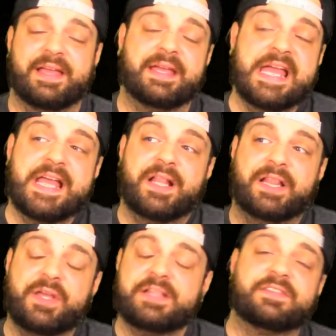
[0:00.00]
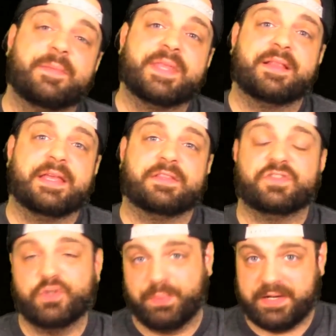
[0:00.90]
Like, look at something like the
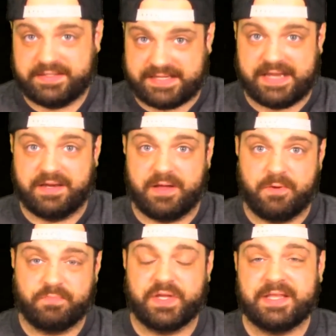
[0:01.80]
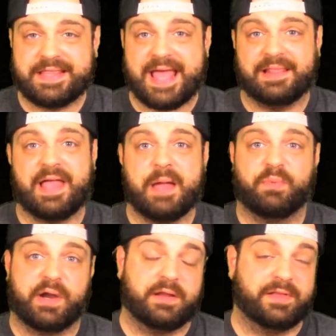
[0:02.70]
Super Nintendo. Look at that
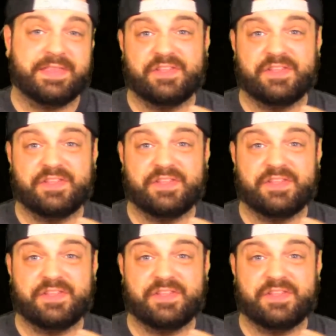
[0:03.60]
library. Look at the